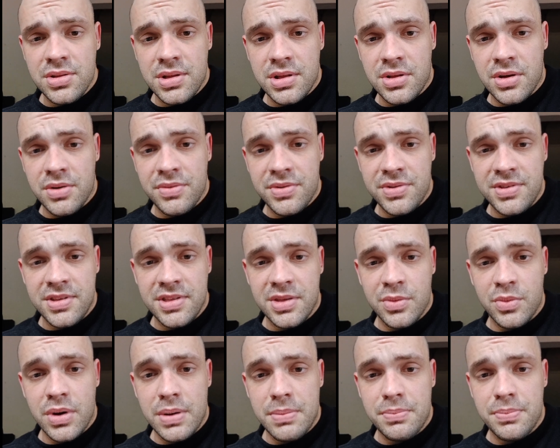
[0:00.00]
and obviously the
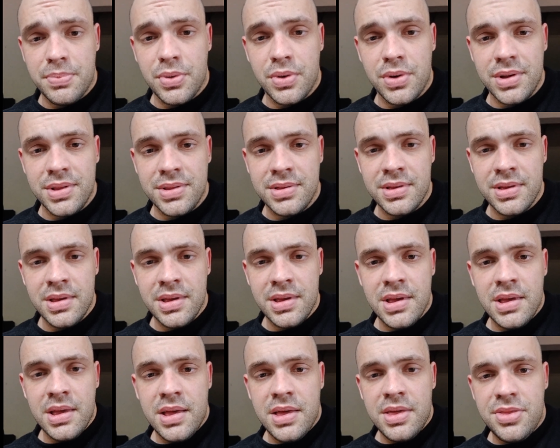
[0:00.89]

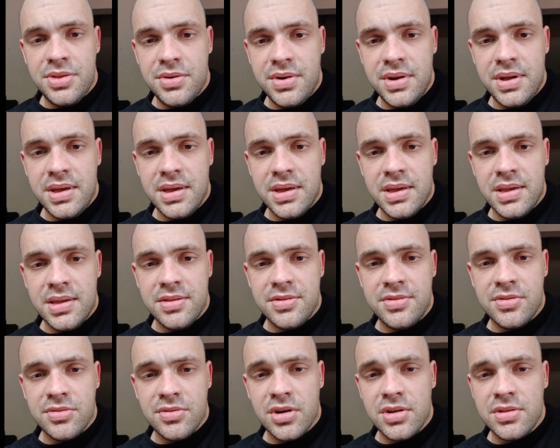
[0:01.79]
1.3
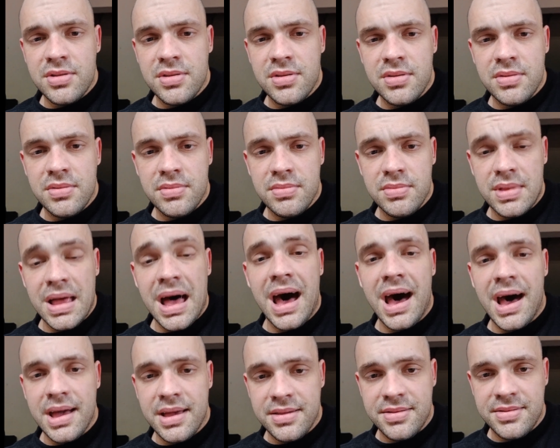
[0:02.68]
is not the
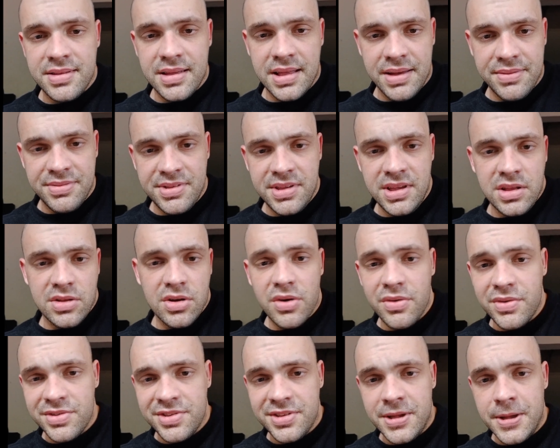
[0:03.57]
highest that I've seen,
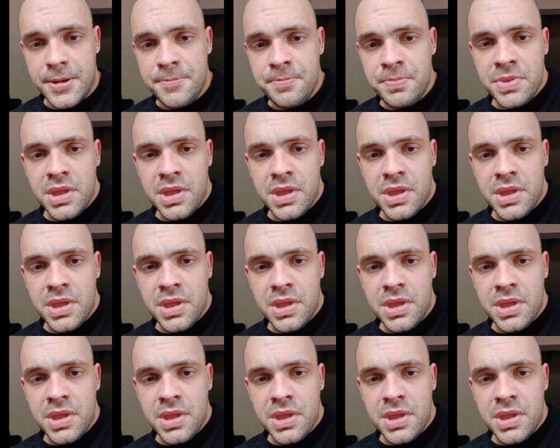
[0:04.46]
obviously.